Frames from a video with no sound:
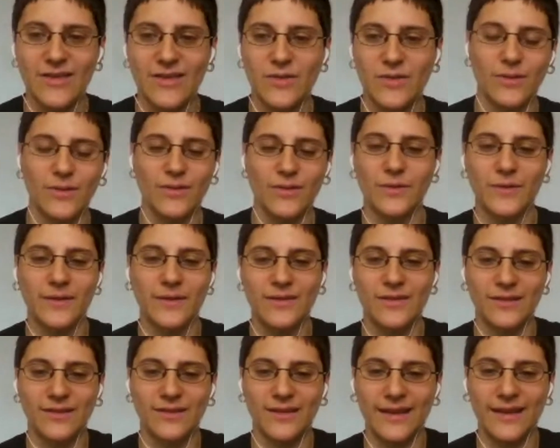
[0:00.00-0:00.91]
and she was
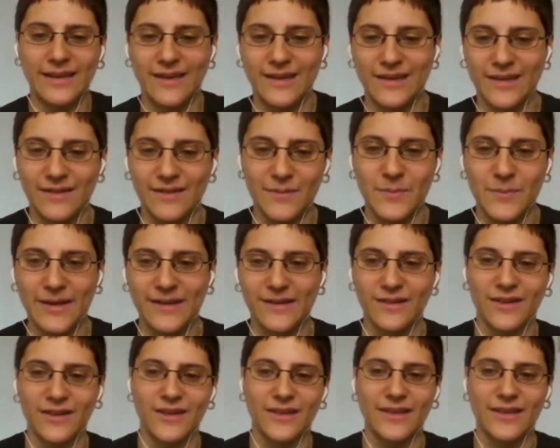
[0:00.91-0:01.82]
always just like you know in
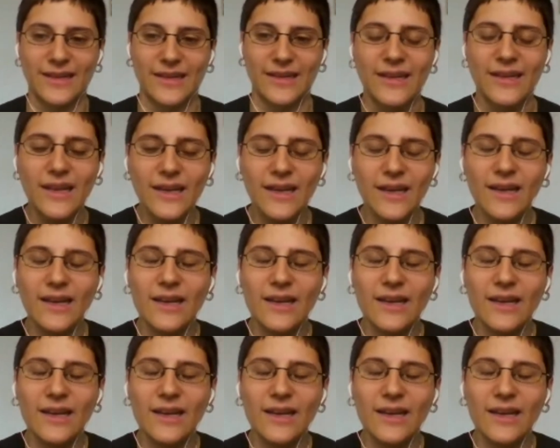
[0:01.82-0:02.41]
bed a lot and